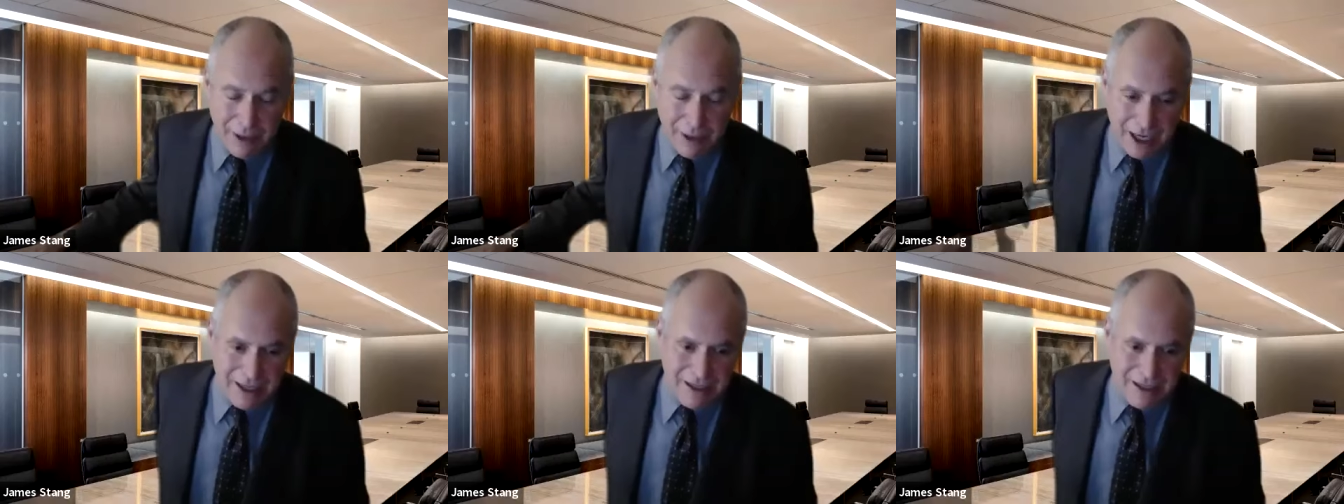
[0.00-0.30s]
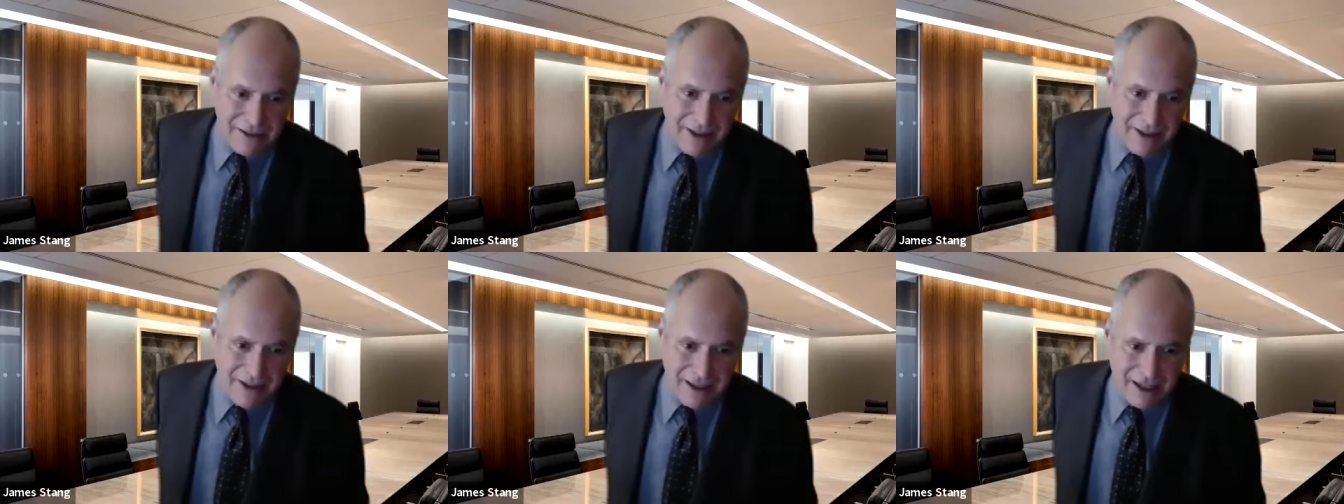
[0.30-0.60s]
their
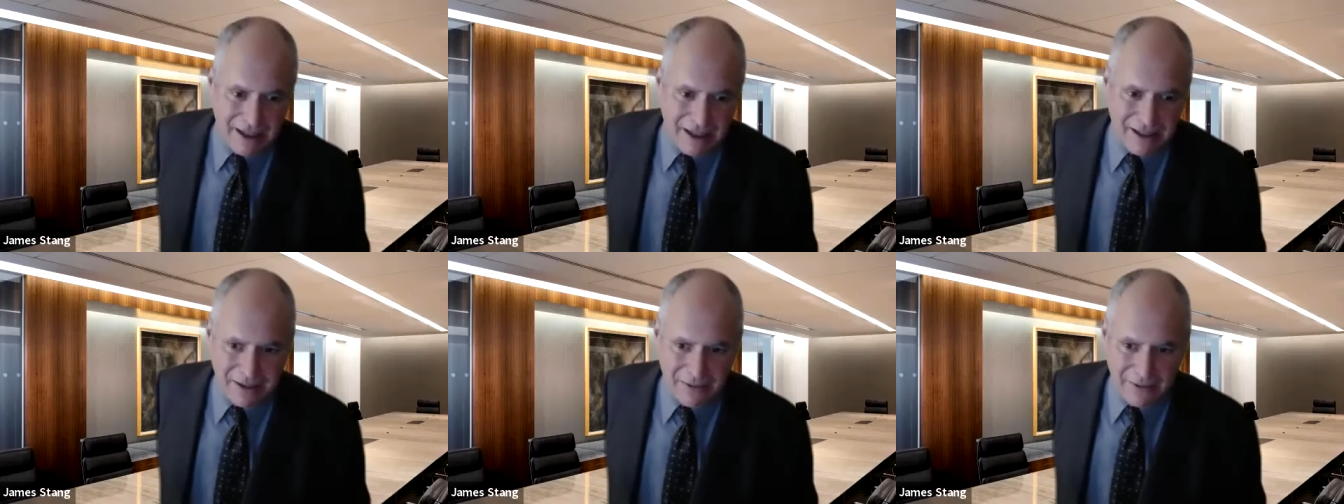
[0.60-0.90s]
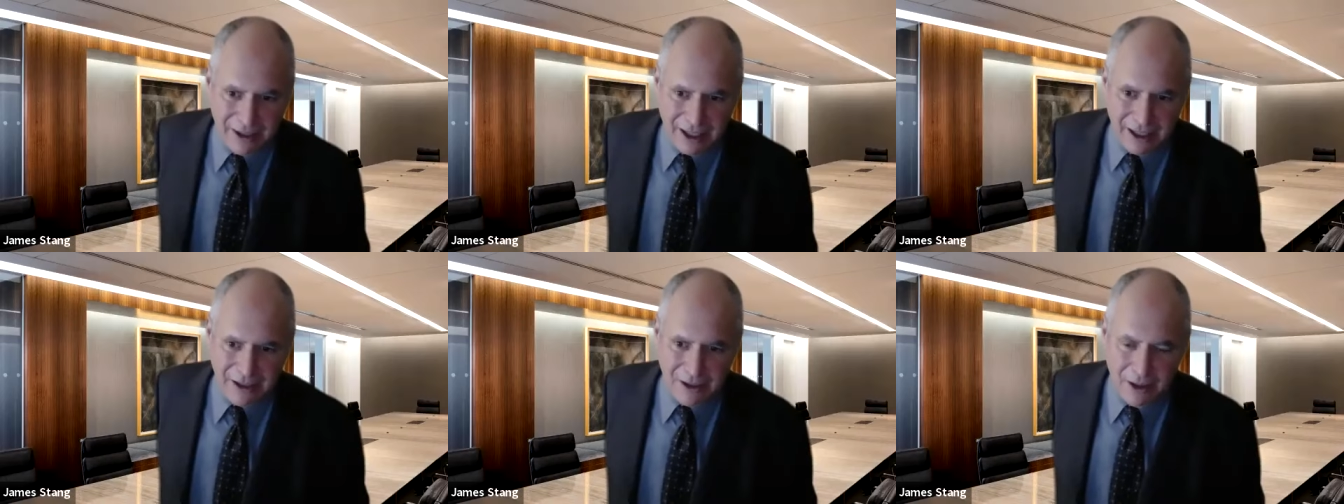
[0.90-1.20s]
minds if they think it's
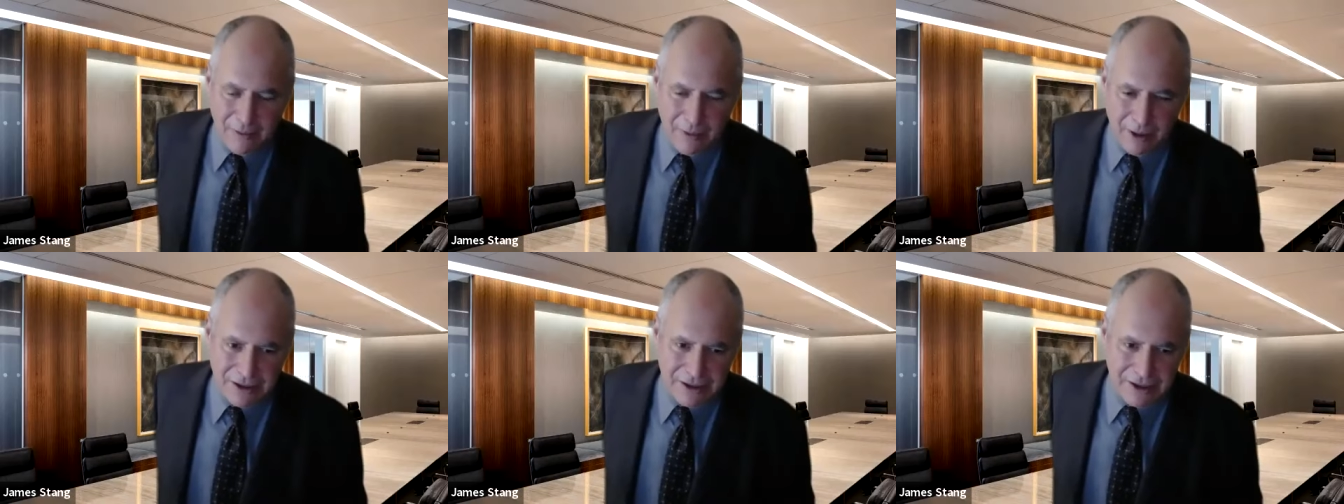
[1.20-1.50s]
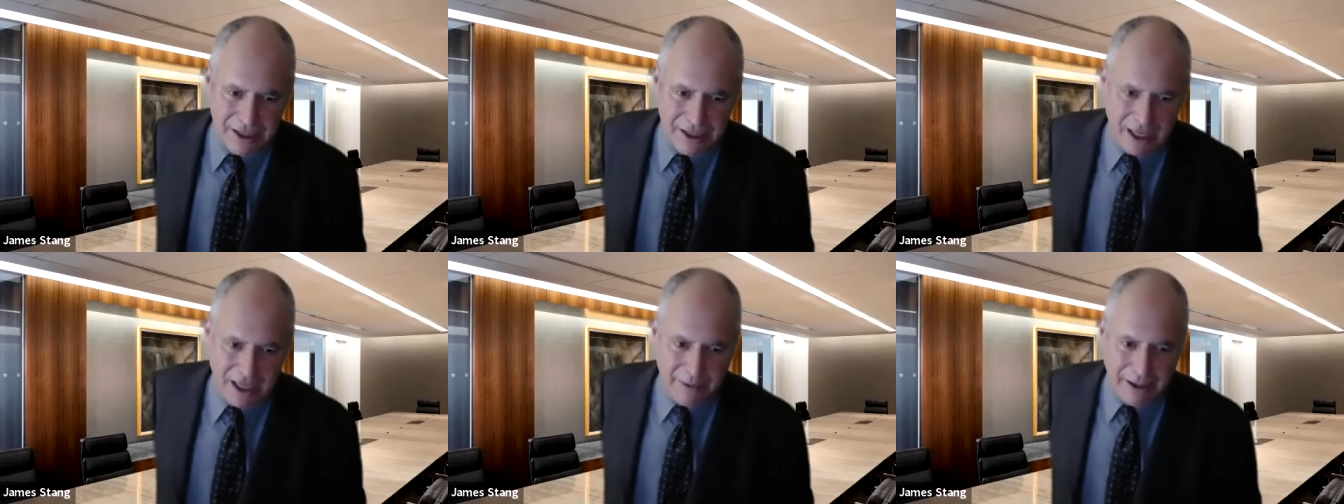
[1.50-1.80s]
a really low
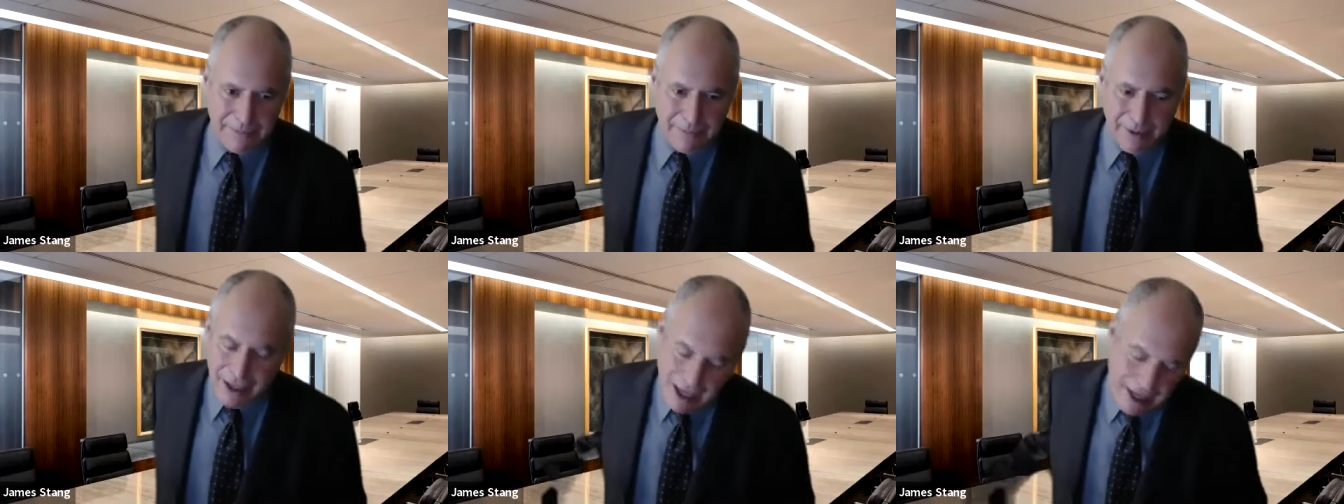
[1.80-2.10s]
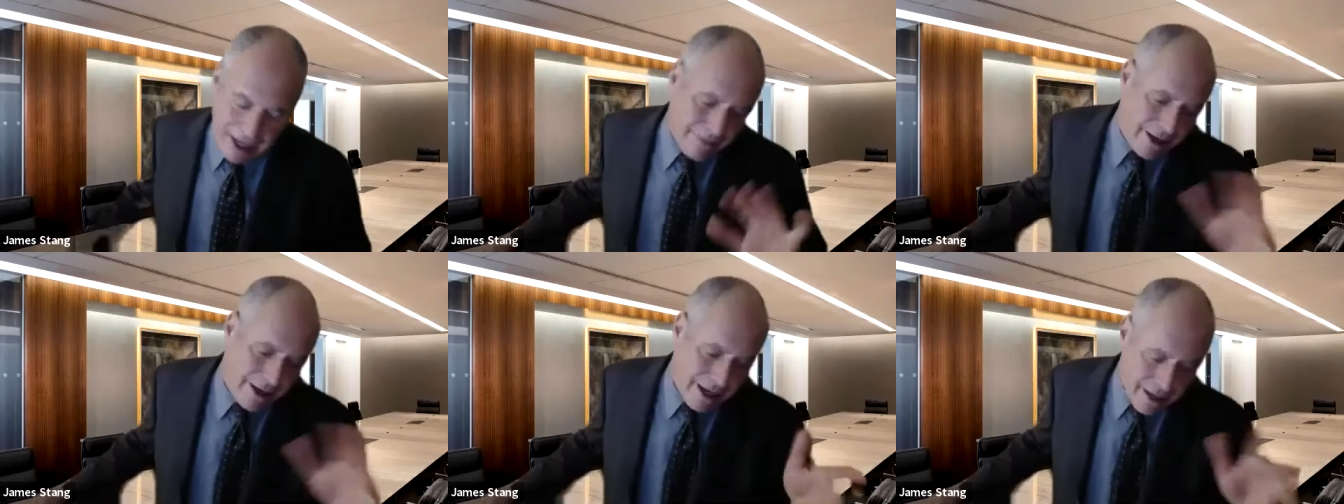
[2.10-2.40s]
ball settlement.
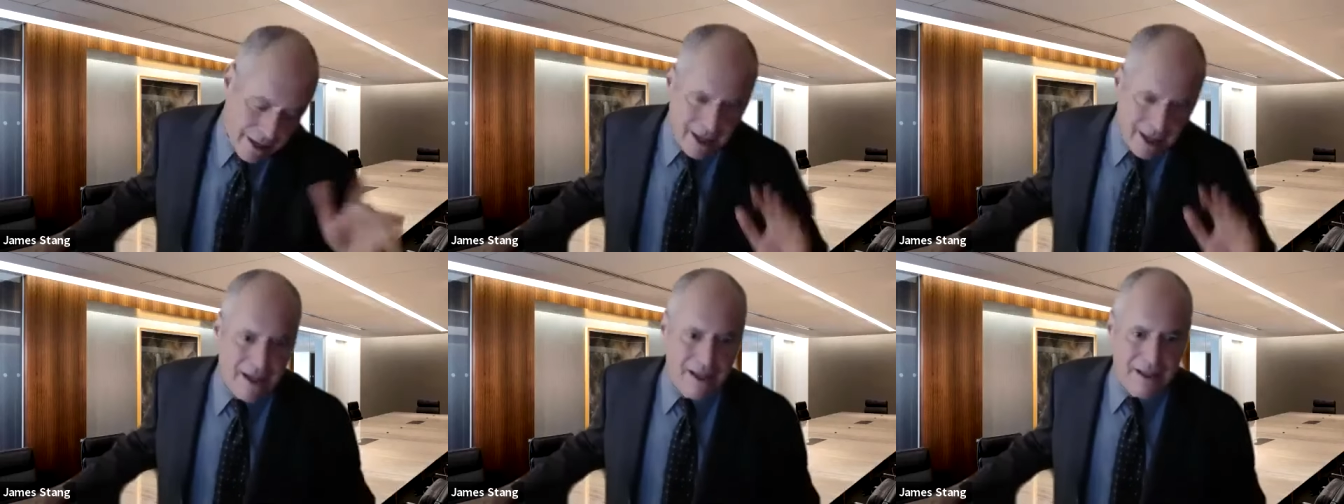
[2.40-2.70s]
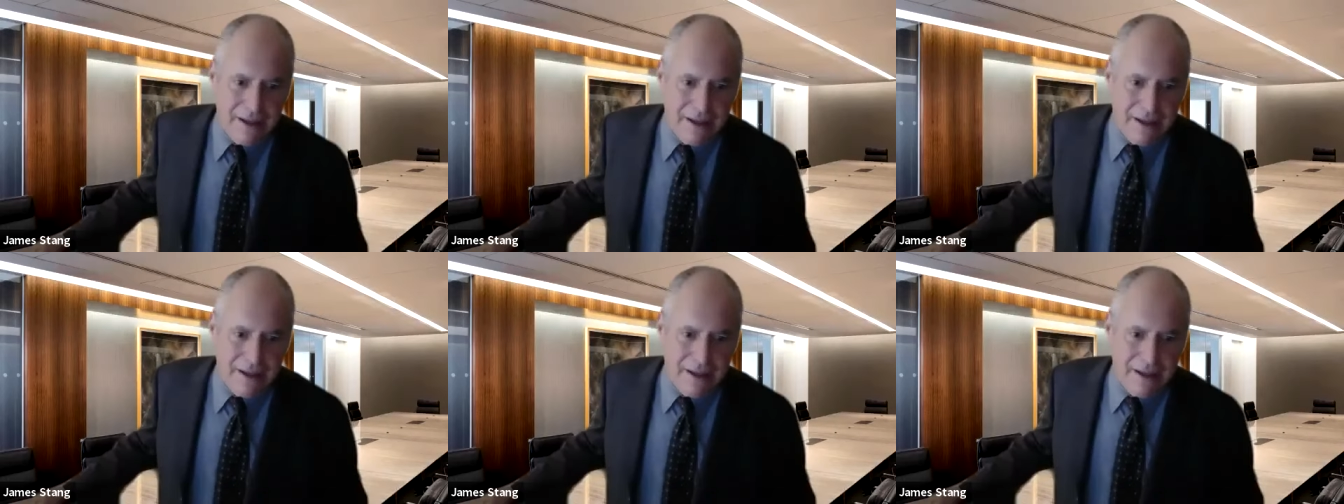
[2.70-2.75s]
But anyway,